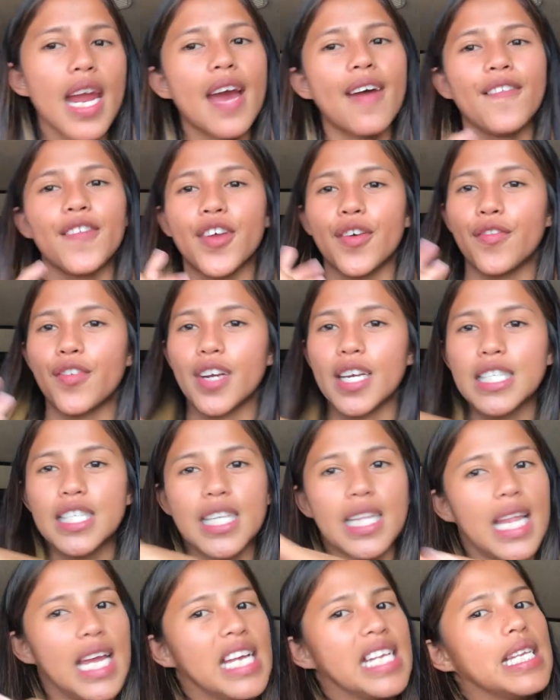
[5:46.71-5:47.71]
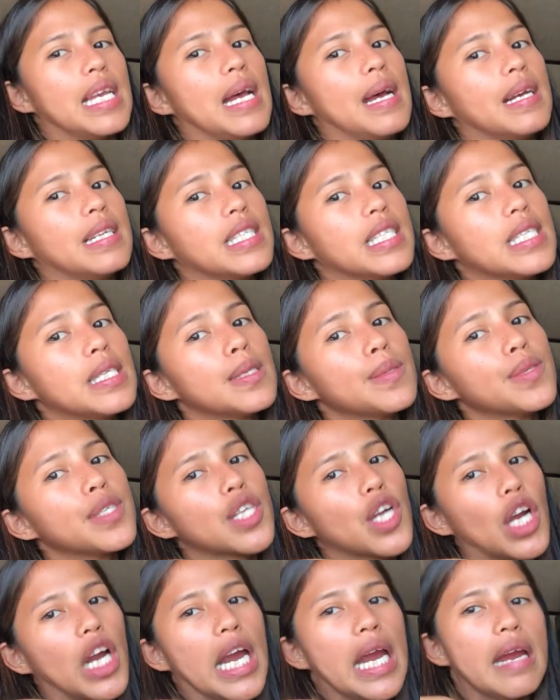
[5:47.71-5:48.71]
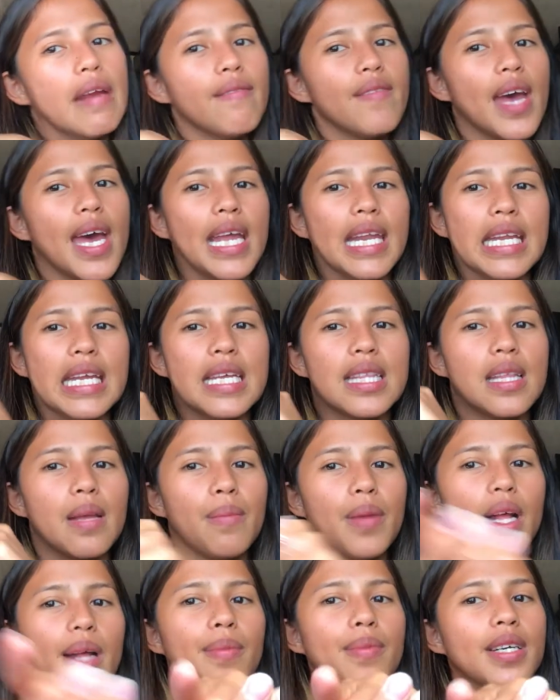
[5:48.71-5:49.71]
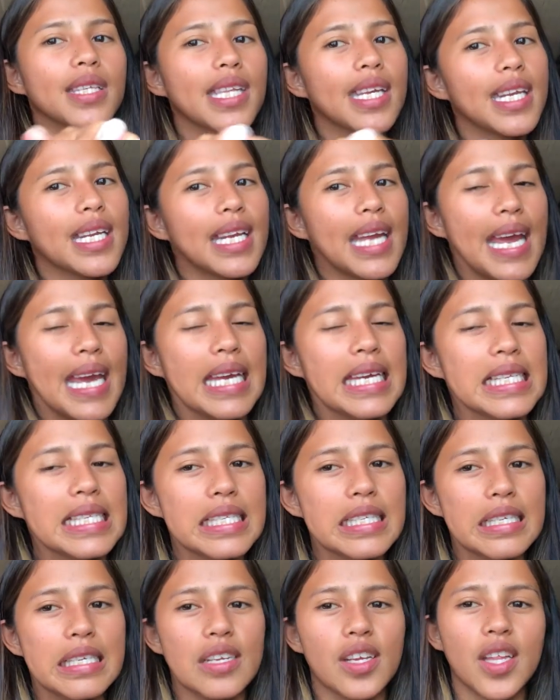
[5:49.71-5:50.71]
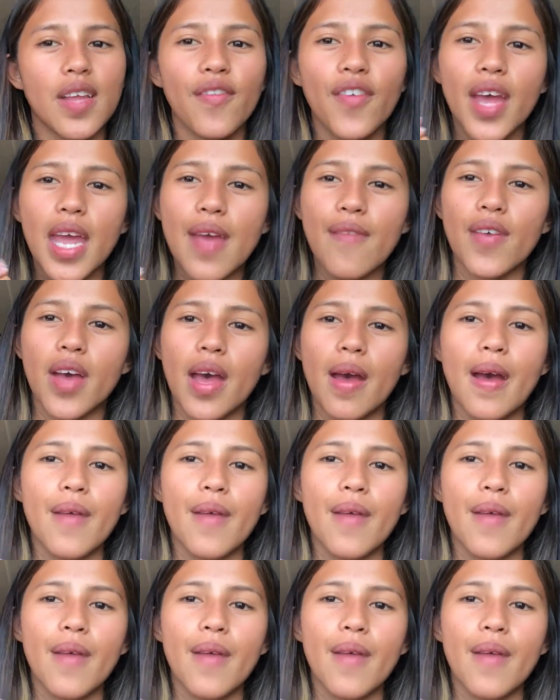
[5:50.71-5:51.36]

And don't forget to like and subscribe and hit the bell button again to notify if I